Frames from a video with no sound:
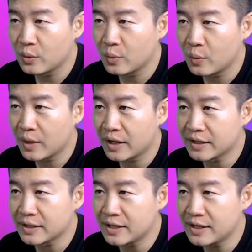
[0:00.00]
when
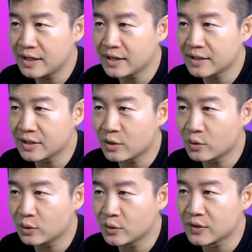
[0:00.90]
t is equal
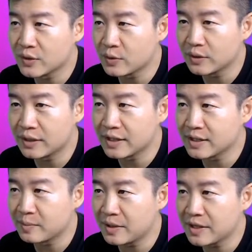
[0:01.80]
to 0, the
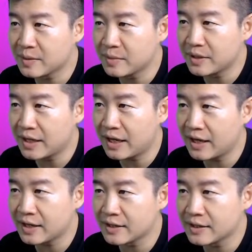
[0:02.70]
displacement
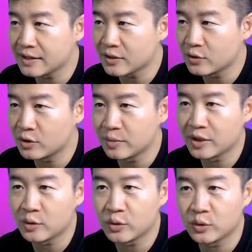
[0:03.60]
s is going to be
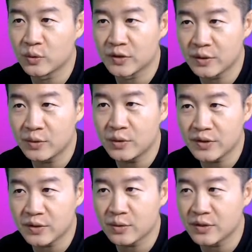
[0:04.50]
equal to 0,
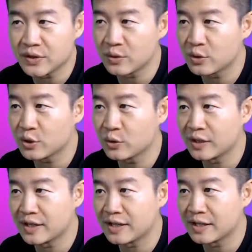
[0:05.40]
0, 0. So the
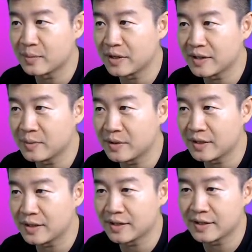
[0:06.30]
displacement
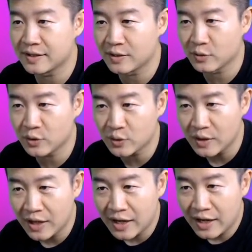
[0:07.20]
is 0. So
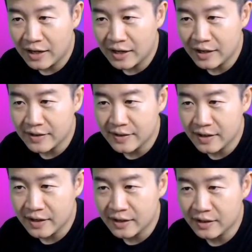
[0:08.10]
let's
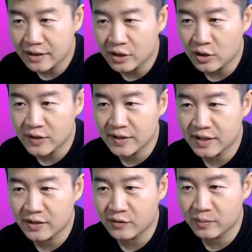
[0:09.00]
say the dot
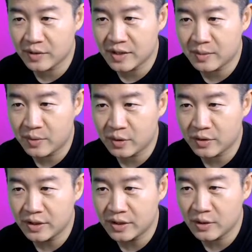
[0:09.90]
starts from this
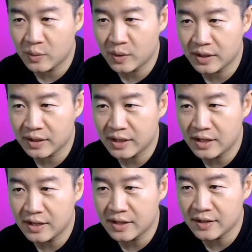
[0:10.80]
point when
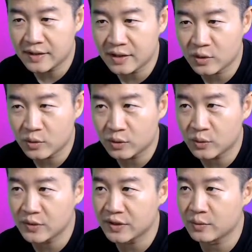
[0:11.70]
t is equal
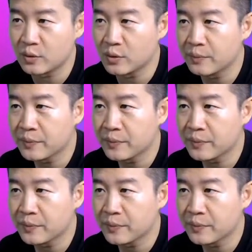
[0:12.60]
to 0.